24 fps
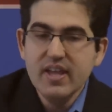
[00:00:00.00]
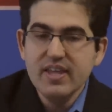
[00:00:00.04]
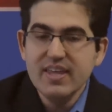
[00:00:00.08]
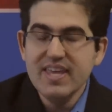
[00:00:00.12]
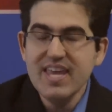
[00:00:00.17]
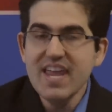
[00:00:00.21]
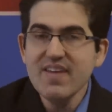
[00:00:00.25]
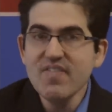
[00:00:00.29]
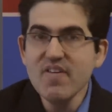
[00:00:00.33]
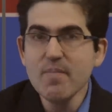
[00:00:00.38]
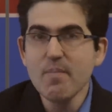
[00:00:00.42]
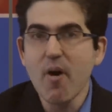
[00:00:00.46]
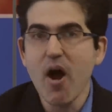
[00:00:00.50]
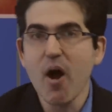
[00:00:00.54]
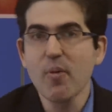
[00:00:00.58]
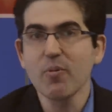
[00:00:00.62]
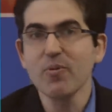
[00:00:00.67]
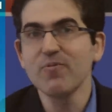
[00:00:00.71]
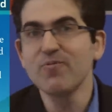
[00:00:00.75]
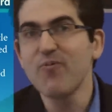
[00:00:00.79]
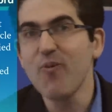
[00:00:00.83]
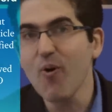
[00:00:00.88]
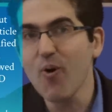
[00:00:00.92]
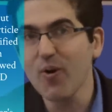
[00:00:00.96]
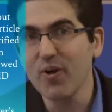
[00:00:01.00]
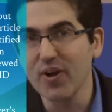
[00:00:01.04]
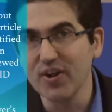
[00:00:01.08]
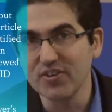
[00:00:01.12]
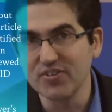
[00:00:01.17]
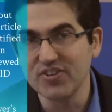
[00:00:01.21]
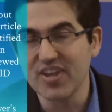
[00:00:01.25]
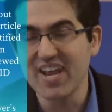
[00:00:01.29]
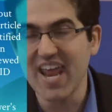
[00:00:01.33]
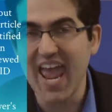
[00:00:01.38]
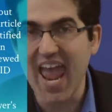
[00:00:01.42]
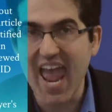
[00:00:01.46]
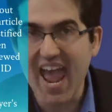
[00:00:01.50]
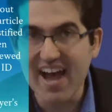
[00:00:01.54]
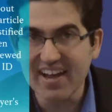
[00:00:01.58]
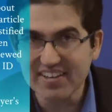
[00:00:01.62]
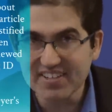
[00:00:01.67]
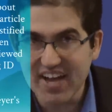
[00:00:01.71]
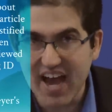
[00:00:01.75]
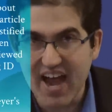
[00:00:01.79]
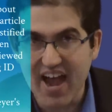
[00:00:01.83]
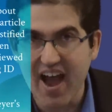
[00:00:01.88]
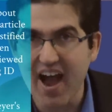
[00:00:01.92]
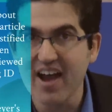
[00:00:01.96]
Even Barbara Forrest, an
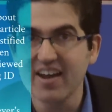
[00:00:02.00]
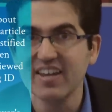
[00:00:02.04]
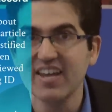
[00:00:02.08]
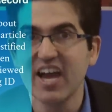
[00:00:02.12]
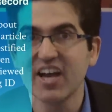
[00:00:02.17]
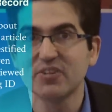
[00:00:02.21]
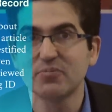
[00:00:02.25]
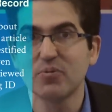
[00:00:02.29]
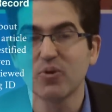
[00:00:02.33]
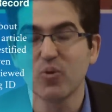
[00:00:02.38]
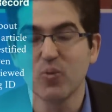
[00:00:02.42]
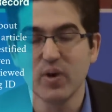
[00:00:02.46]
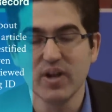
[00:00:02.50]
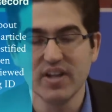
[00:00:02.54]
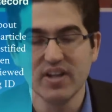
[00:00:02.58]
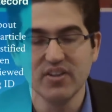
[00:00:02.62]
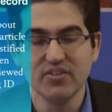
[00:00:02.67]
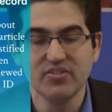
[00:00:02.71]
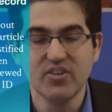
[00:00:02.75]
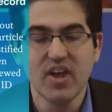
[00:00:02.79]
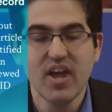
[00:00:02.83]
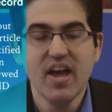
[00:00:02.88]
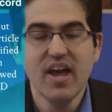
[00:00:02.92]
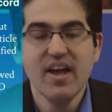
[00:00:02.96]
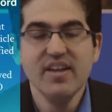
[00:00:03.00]
anti-ID expert witness,